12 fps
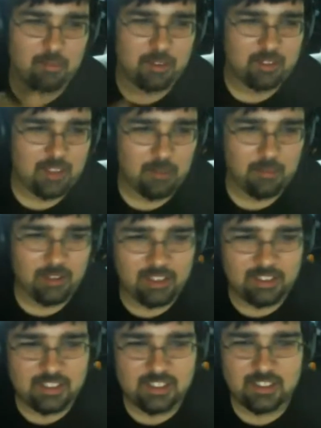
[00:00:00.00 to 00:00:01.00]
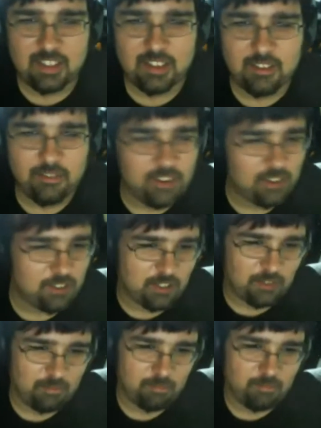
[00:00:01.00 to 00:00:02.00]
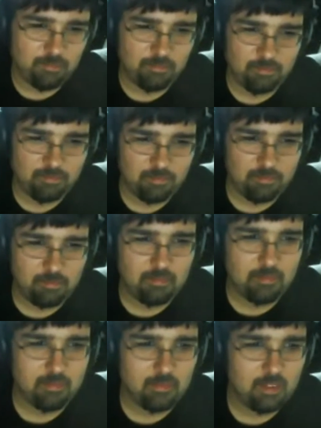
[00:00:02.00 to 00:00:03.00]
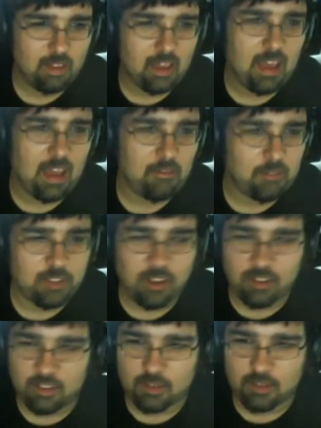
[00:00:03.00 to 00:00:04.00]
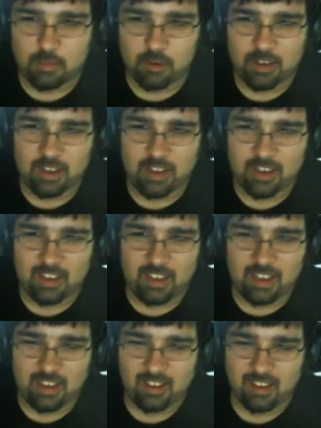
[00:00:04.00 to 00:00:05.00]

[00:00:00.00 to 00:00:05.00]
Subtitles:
but Tom Clancy's The Division. We saw this morning on EA.